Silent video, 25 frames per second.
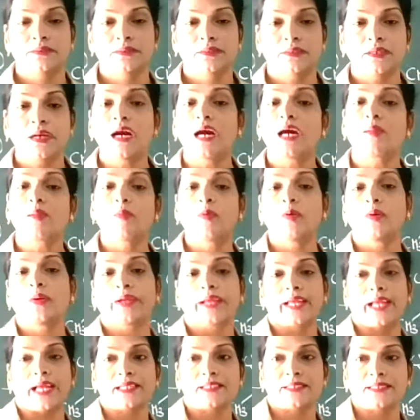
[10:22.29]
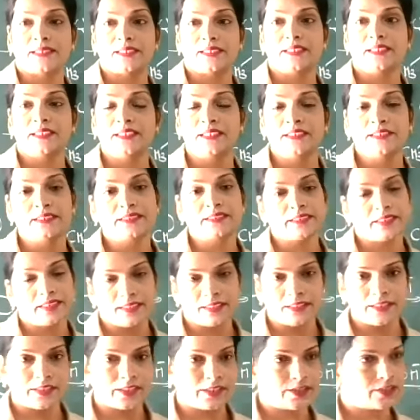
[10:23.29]
carbocation is
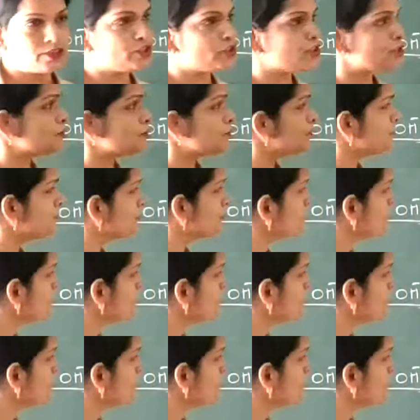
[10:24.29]
increased.